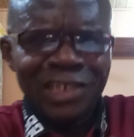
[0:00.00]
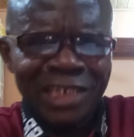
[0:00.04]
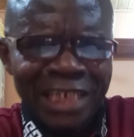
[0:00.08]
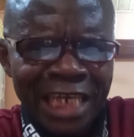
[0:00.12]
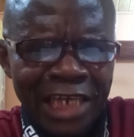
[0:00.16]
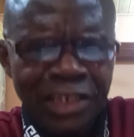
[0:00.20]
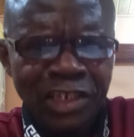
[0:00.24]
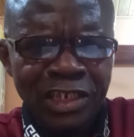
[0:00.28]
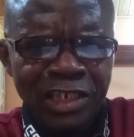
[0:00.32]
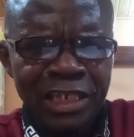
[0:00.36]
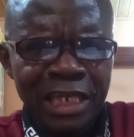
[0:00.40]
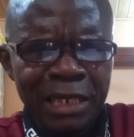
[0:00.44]

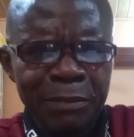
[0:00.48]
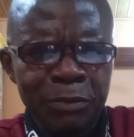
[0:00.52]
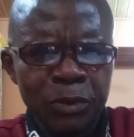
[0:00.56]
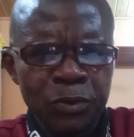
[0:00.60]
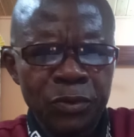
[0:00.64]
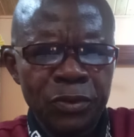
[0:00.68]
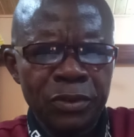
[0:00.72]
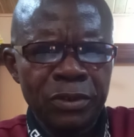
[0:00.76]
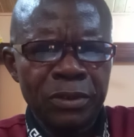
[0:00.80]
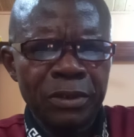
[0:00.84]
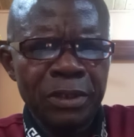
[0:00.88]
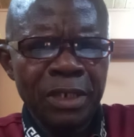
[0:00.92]
6
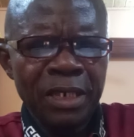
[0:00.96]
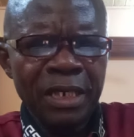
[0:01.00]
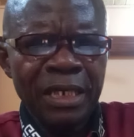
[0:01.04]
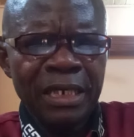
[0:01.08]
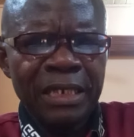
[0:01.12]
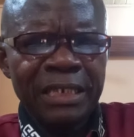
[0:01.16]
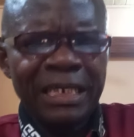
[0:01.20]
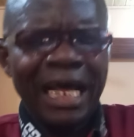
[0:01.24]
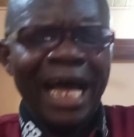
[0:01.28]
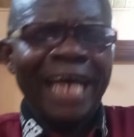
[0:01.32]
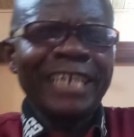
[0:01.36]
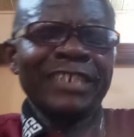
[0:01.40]
syllables.
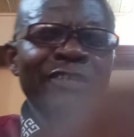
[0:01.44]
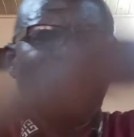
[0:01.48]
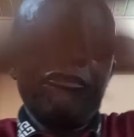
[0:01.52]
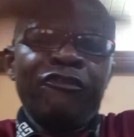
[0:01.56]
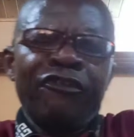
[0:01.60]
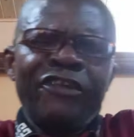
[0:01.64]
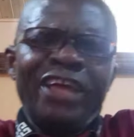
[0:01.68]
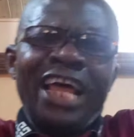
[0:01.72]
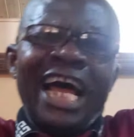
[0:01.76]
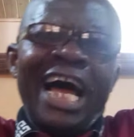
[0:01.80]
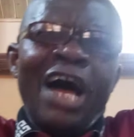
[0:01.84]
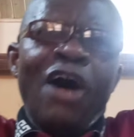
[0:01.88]
That's the
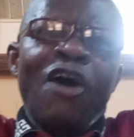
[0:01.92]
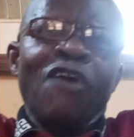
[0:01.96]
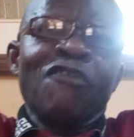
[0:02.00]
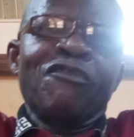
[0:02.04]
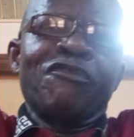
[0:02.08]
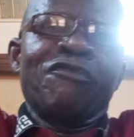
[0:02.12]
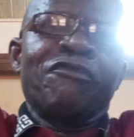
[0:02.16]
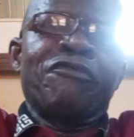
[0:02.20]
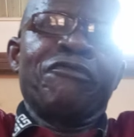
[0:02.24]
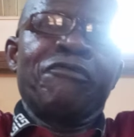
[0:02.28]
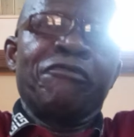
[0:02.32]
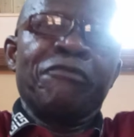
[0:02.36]
fear
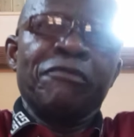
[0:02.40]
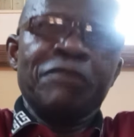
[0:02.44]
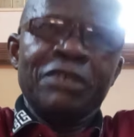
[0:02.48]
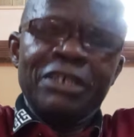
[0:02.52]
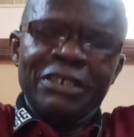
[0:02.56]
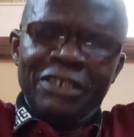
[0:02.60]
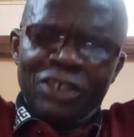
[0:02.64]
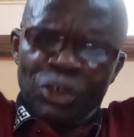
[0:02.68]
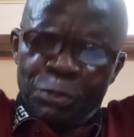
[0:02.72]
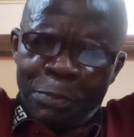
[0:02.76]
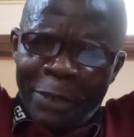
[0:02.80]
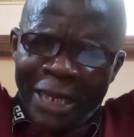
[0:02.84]
of
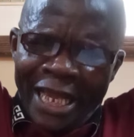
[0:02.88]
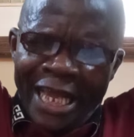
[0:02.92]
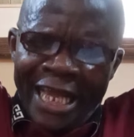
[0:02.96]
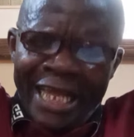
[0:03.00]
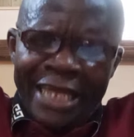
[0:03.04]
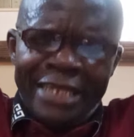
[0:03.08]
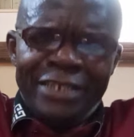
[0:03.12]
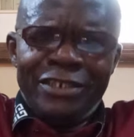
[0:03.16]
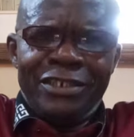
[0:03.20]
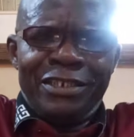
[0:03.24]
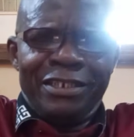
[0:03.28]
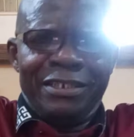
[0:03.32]

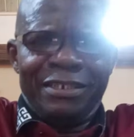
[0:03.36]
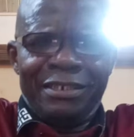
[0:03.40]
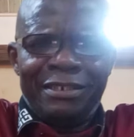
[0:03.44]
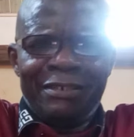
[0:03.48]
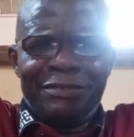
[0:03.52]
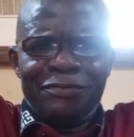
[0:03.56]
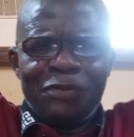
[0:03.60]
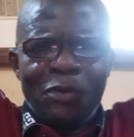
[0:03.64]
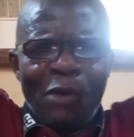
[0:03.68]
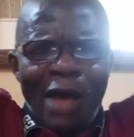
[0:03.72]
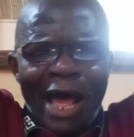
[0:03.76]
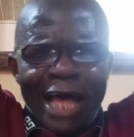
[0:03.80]

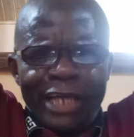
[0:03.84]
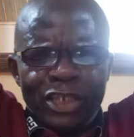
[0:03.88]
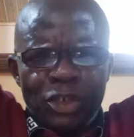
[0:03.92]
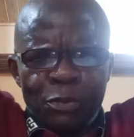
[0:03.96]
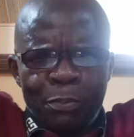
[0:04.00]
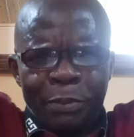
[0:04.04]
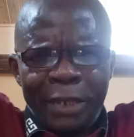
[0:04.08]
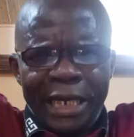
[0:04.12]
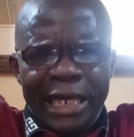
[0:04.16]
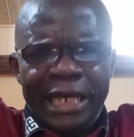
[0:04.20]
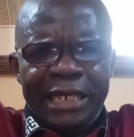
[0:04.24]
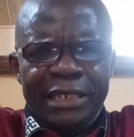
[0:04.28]
space, wide
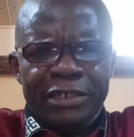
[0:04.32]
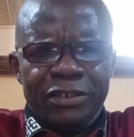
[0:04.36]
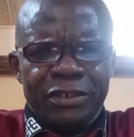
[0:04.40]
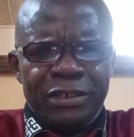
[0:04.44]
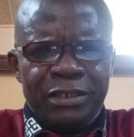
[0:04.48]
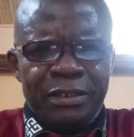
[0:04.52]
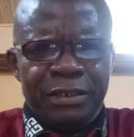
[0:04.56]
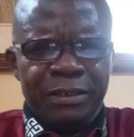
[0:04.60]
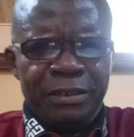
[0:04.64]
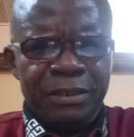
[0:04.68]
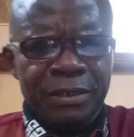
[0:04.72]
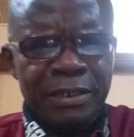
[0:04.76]

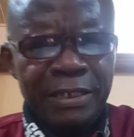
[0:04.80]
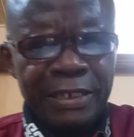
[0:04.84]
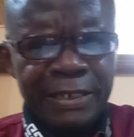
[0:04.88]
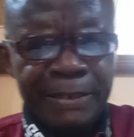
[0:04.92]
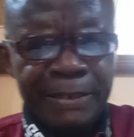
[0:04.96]
space.